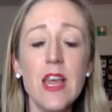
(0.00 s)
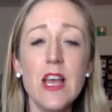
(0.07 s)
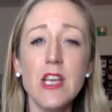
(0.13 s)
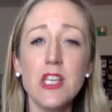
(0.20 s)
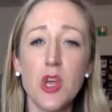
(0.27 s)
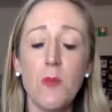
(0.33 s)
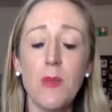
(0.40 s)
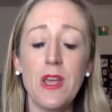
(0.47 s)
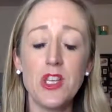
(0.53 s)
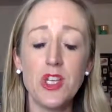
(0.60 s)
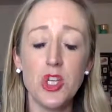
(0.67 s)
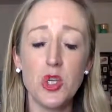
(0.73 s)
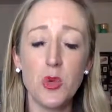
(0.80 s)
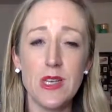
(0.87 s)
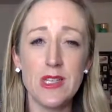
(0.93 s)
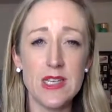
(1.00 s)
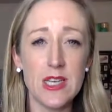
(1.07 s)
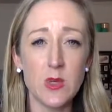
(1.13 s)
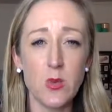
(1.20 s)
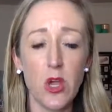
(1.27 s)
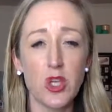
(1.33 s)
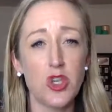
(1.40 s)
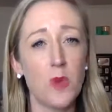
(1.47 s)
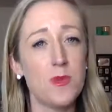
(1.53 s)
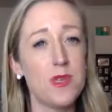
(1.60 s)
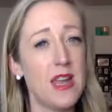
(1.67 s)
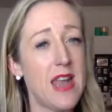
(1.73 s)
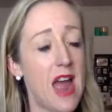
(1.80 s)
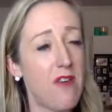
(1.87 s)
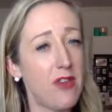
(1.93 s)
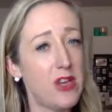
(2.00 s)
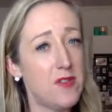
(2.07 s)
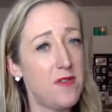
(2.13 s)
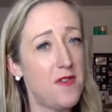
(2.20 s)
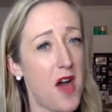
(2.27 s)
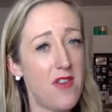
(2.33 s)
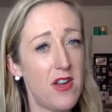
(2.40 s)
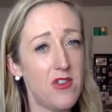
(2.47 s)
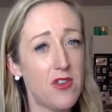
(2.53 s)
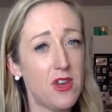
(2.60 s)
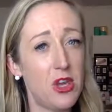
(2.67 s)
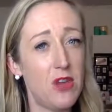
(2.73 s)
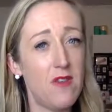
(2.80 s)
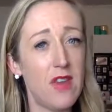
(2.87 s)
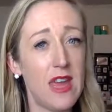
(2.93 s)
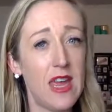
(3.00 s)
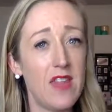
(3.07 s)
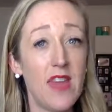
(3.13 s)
So because you're doing 6 workshops at an average of 500 QV,